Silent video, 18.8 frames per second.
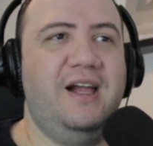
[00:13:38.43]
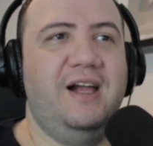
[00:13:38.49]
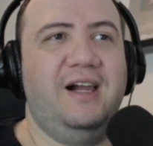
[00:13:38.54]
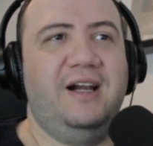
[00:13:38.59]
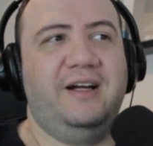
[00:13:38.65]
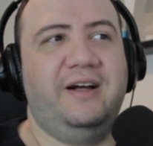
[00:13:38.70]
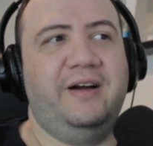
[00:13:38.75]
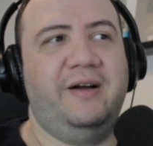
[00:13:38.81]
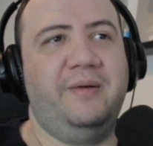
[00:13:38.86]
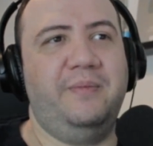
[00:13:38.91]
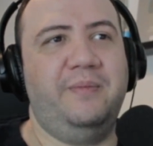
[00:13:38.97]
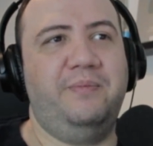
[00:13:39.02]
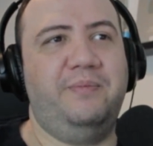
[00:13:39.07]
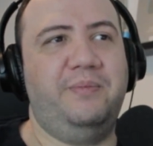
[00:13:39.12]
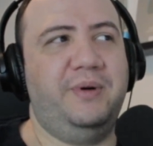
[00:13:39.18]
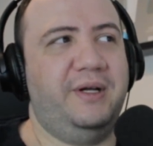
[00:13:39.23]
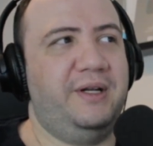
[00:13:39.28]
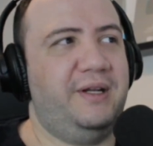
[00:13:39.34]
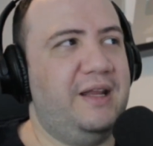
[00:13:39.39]

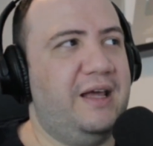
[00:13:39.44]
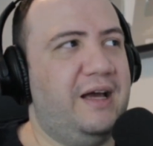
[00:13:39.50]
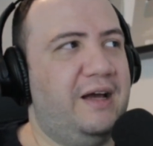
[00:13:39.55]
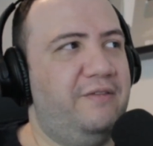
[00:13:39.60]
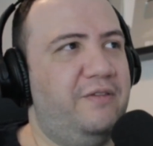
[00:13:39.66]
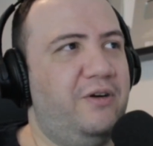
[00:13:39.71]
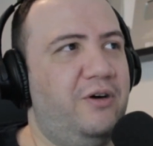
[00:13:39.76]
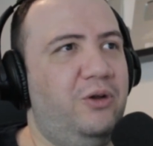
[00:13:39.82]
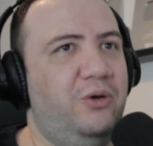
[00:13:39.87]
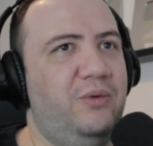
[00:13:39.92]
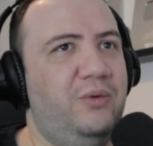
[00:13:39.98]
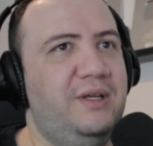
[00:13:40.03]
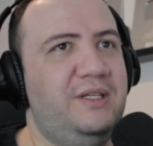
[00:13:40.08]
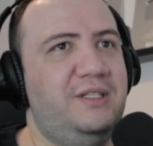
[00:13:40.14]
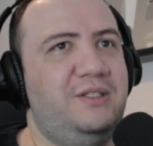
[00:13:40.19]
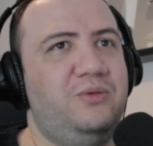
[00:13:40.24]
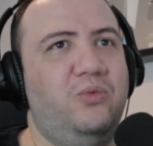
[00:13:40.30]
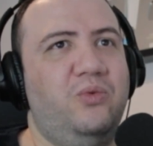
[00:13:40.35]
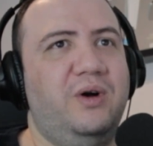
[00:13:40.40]
But I've
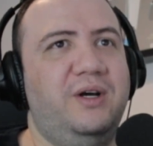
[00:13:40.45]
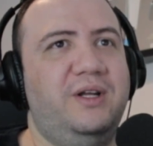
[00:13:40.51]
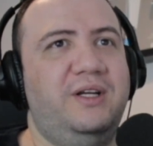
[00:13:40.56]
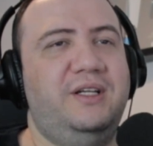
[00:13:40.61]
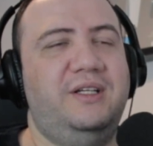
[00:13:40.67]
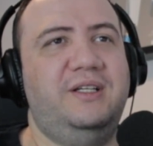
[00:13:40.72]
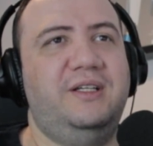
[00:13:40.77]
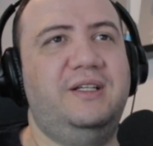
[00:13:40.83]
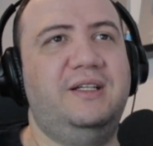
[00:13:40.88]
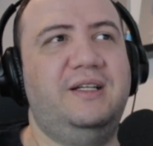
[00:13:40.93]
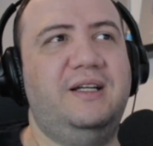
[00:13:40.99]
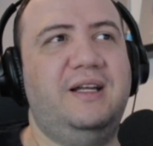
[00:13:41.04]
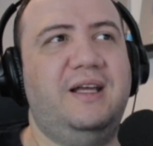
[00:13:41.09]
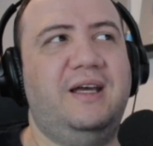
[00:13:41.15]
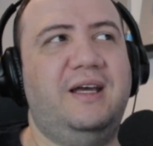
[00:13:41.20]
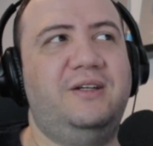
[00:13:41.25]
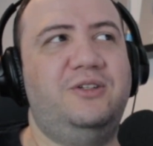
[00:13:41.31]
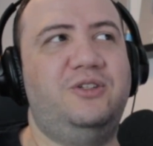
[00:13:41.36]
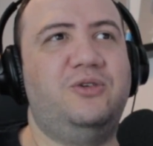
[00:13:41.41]
always wanted
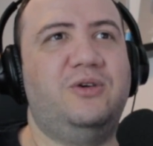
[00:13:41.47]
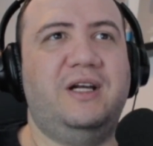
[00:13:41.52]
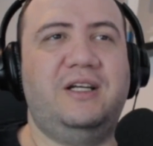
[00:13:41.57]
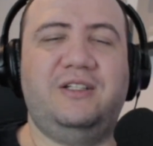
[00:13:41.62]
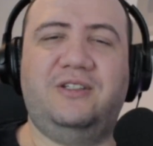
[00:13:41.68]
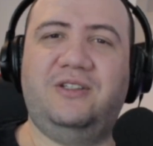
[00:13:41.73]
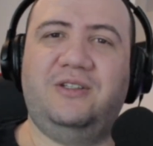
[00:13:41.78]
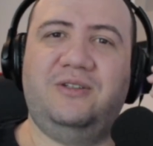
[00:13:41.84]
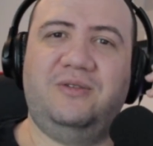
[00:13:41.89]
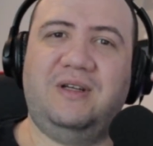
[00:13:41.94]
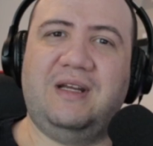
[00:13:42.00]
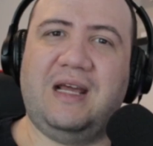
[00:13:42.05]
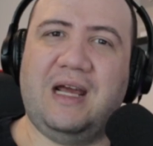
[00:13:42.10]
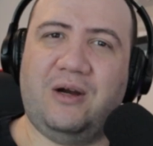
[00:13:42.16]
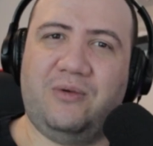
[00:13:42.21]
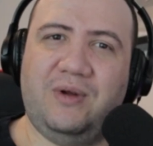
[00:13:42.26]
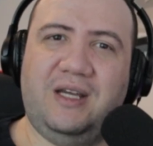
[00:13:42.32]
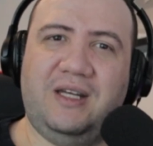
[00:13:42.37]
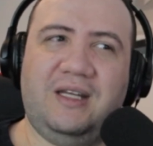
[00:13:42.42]
and tried to
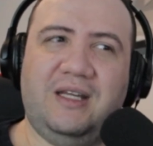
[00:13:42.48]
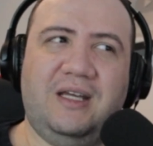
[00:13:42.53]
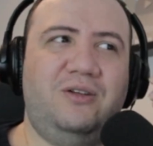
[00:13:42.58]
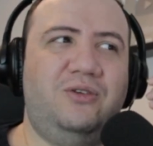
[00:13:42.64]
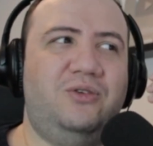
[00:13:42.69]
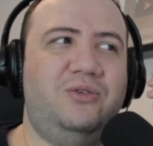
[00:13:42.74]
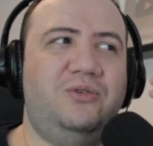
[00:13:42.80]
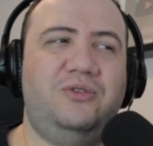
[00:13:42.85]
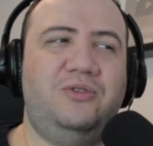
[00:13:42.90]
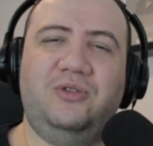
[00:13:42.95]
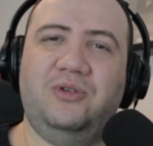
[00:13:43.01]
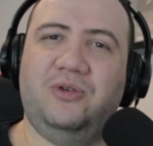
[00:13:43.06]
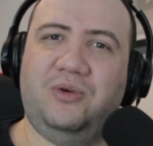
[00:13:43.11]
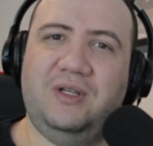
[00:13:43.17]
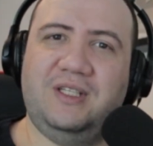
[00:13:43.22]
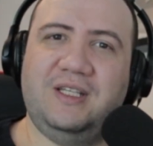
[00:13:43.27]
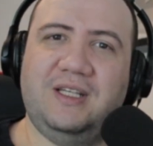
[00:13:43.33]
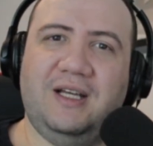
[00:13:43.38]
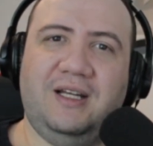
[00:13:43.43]
narrate and do
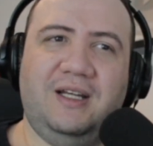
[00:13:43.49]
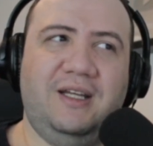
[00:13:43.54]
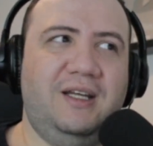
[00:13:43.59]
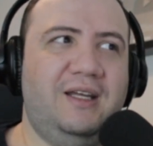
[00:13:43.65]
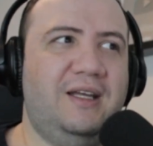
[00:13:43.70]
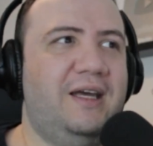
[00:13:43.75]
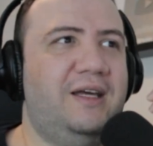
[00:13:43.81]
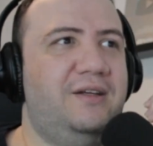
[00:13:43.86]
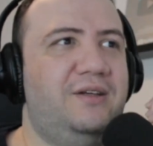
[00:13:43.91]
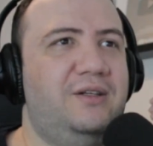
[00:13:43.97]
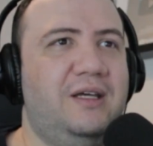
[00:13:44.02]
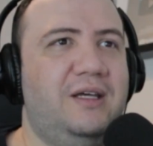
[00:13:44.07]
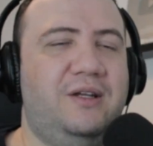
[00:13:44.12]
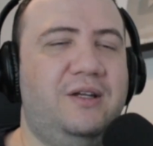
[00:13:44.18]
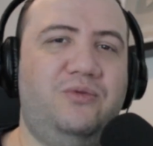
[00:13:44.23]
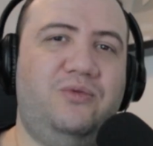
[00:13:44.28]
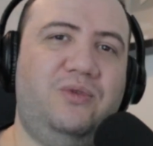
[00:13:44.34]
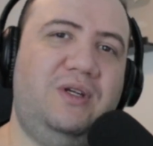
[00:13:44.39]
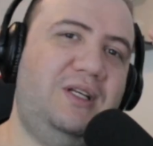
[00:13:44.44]
storytelling
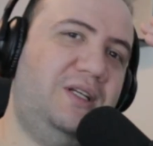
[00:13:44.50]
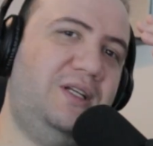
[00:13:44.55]
and read